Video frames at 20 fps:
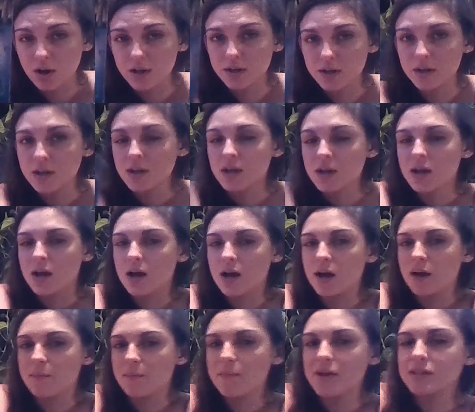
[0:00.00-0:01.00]
A message
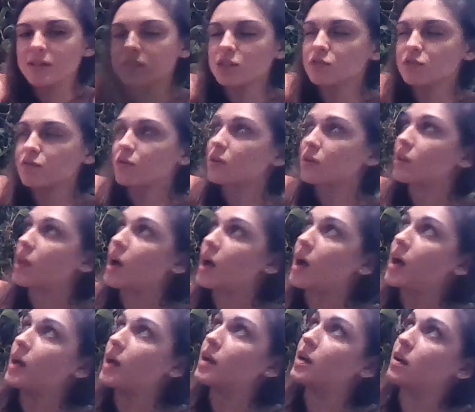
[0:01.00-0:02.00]
for a lot of
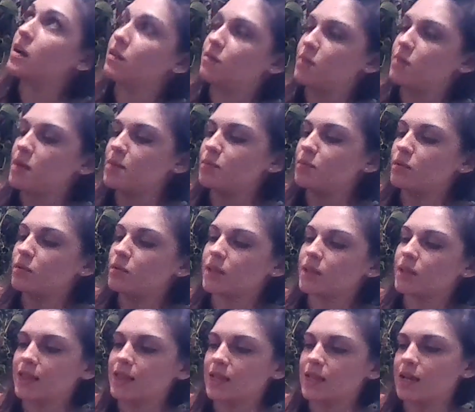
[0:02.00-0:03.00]
people lately
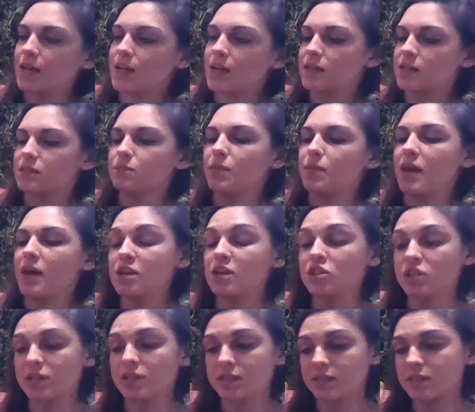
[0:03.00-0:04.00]
is patience. A
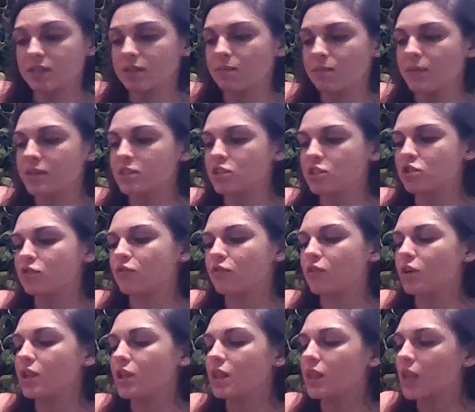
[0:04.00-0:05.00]
message for a lot of
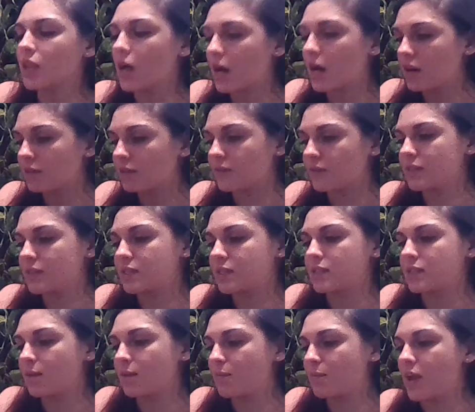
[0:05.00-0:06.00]
us is that
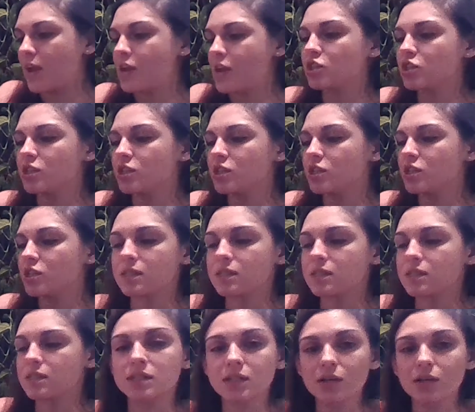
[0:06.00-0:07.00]
patience is still
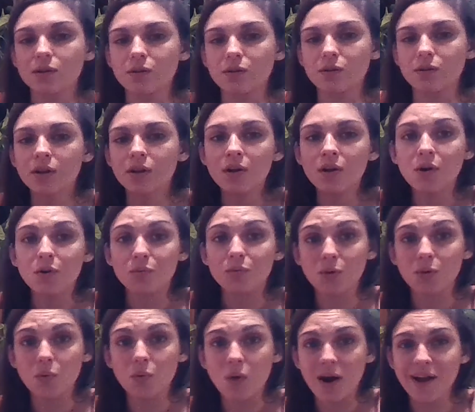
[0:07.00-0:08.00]
required
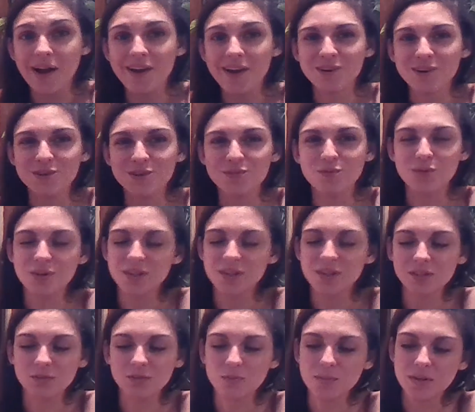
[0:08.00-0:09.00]
for a little bit of
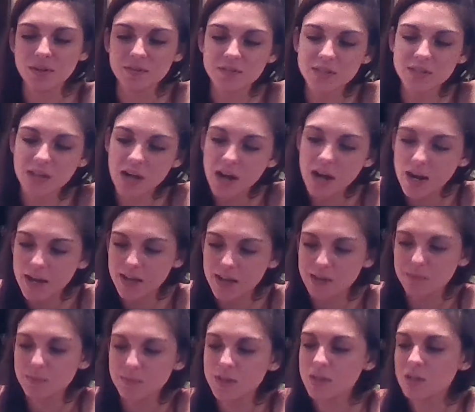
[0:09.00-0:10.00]
time,
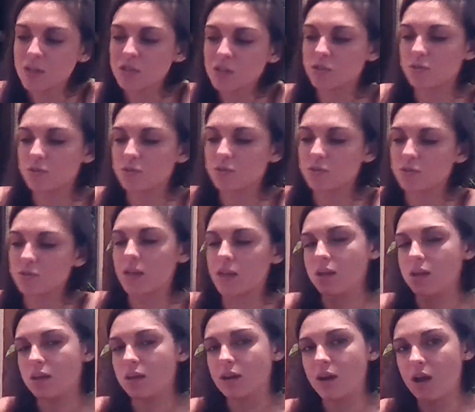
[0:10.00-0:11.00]
certainly
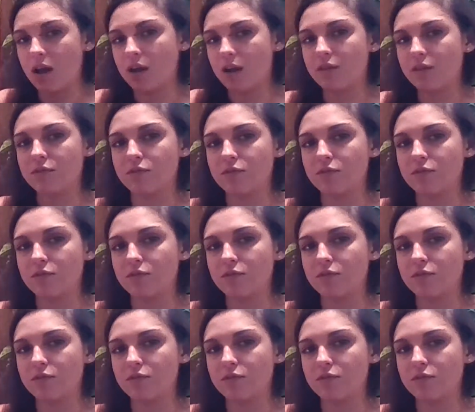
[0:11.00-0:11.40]
for